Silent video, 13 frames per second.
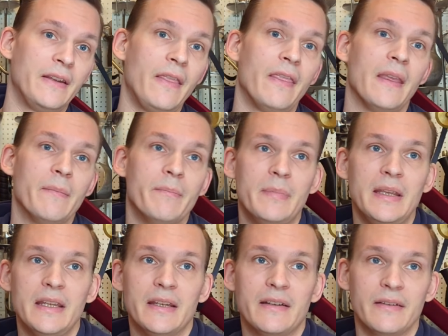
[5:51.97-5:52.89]
in them,
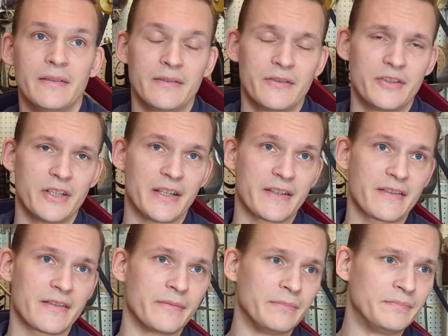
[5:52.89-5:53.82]
be it
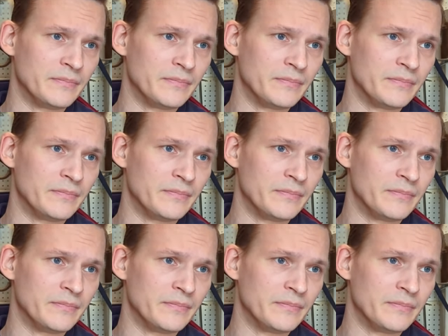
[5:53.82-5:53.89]
just